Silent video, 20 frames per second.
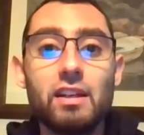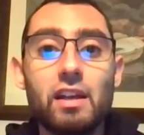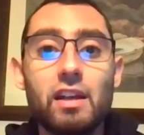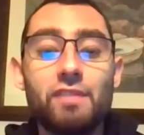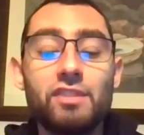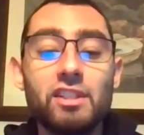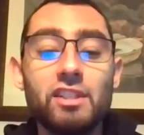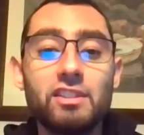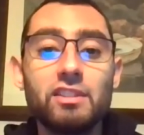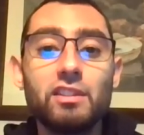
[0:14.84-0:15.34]

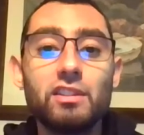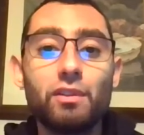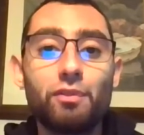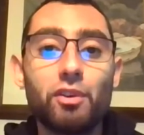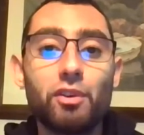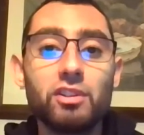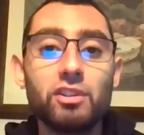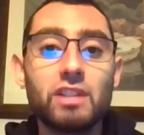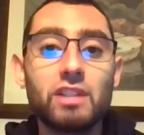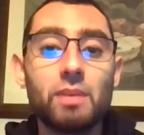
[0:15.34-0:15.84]
if this is the
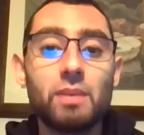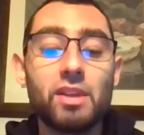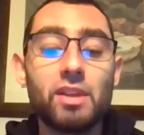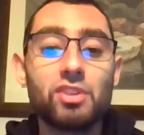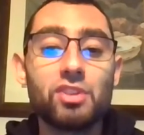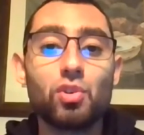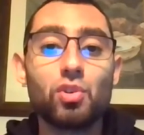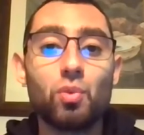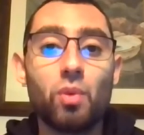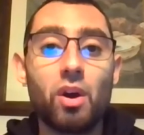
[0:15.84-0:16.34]
first time
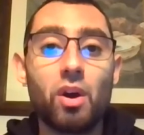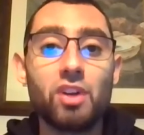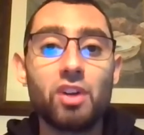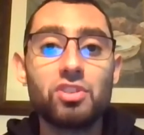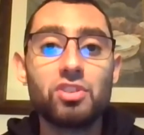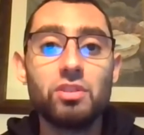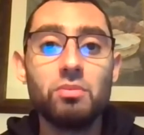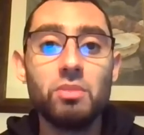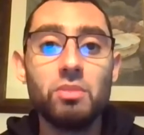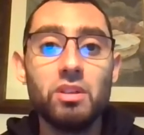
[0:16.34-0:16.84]
that you're
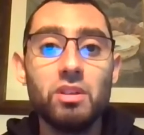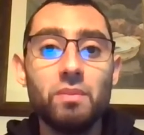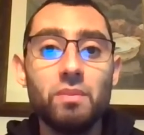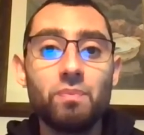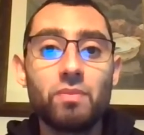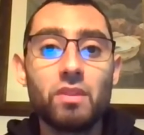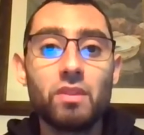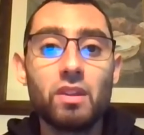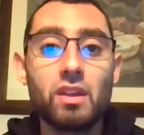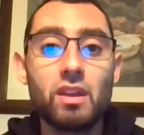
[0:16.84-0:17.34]
watching me,
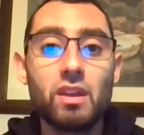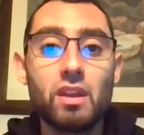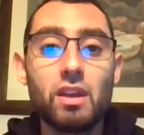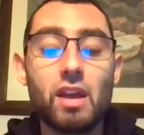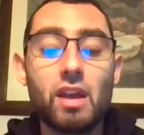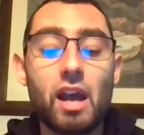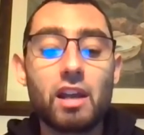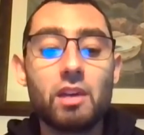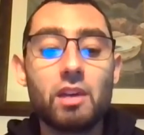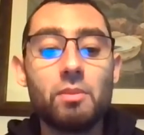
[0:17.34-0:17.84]

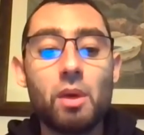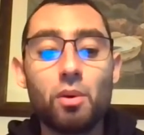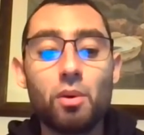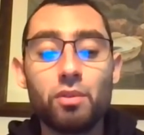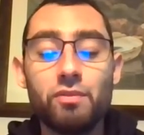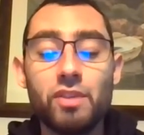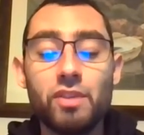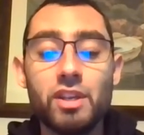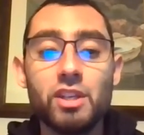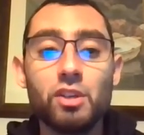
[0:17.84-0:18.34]
I come out
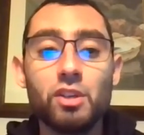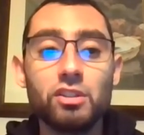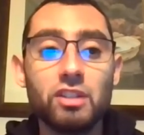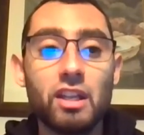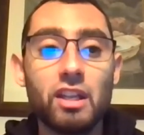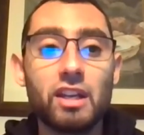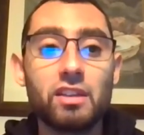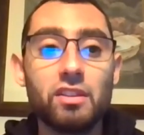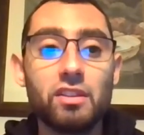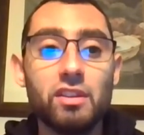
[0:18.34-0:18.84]
with videos
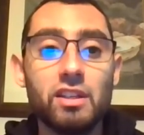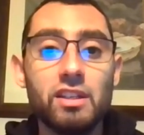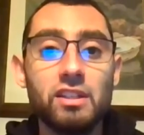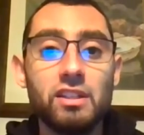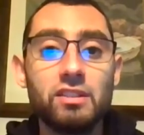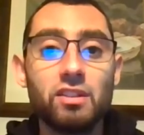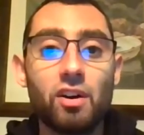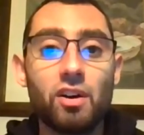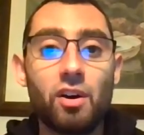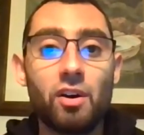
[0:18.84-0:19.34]
like
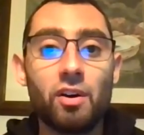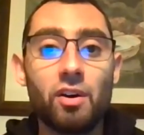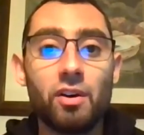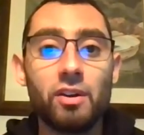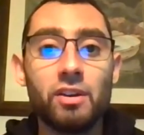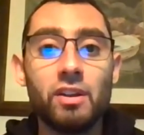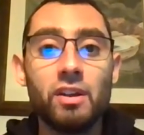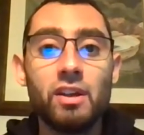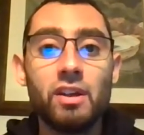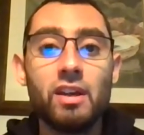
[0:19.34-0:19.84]
these
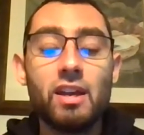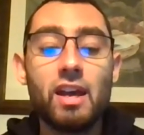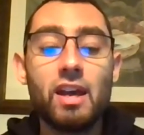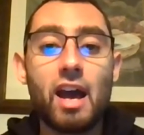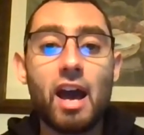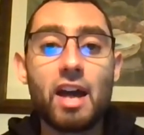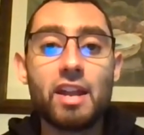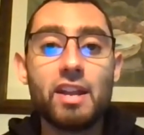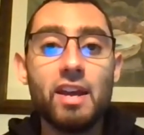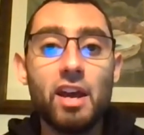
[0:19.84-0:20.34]
on
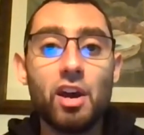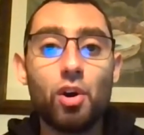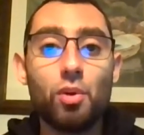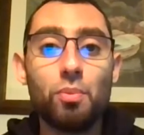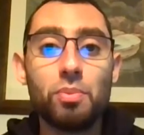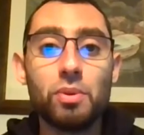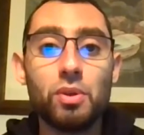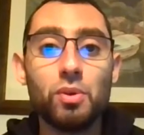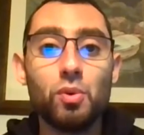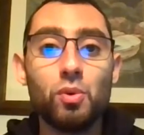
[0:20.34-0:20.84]
how to
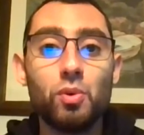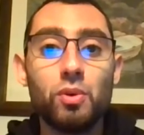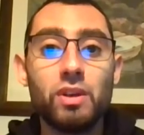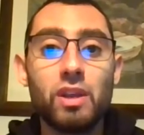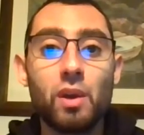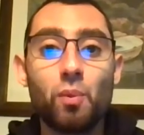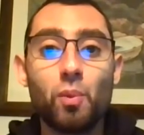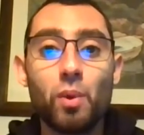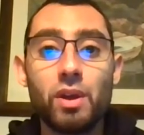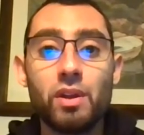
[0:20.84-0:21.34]
help you
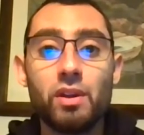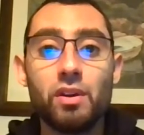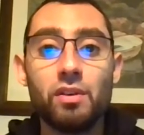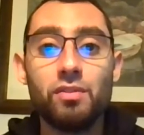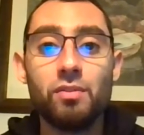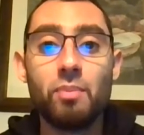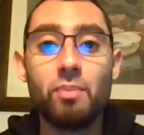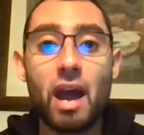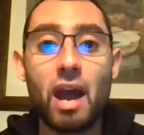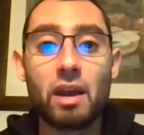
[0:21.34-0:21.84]
get rid
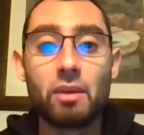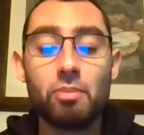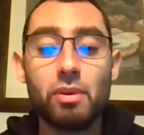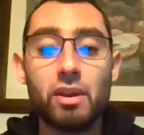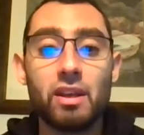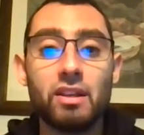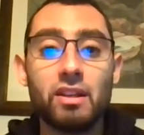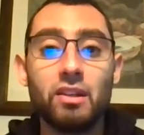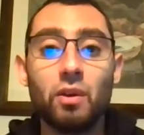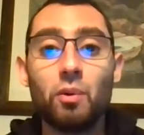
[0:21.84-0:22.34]
of back
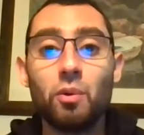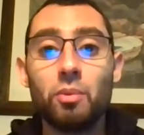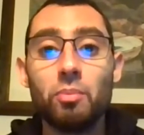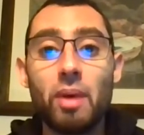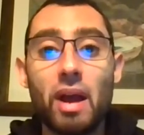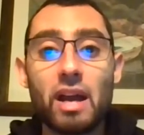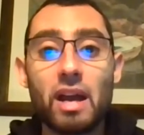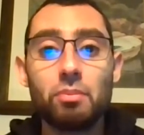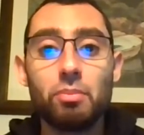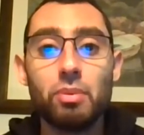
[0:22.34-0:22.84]
pain, lower
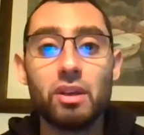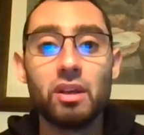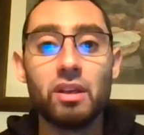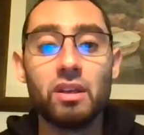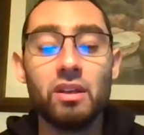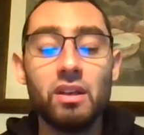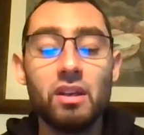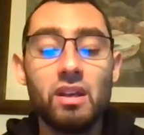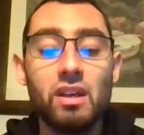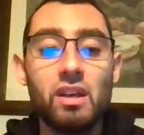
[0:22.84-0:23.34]
back
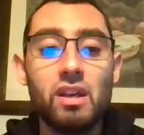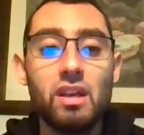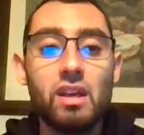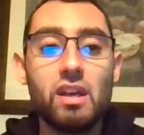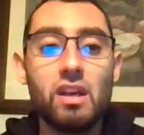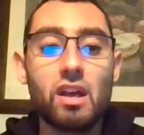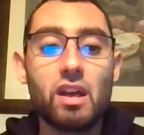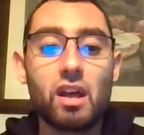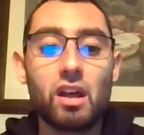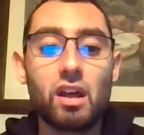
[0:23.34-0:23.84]
pain,
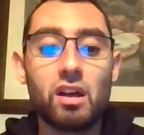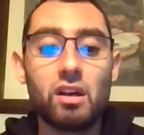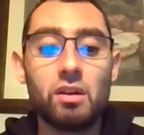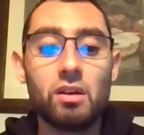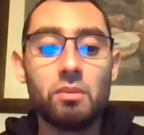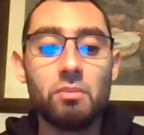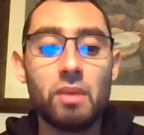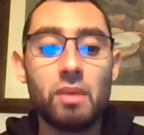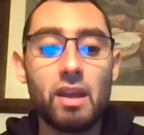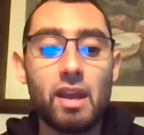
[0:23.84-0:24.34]

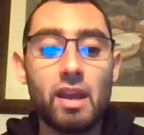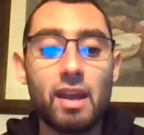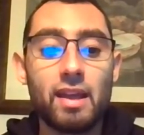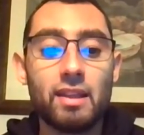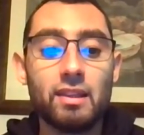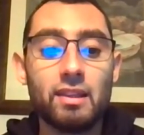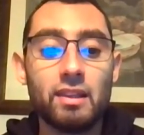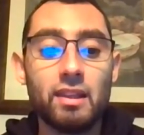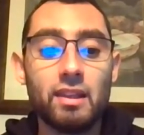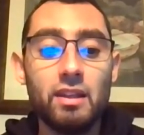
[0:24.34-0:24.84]
um,
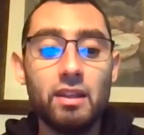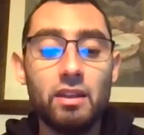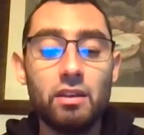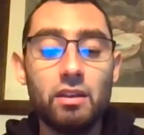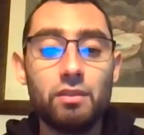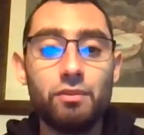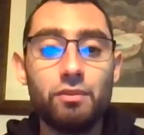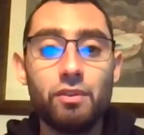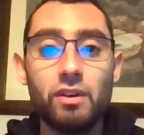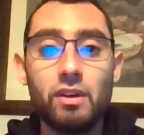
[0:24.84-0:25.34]
and
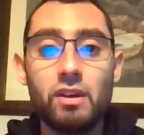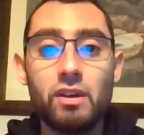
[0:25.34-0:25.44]
live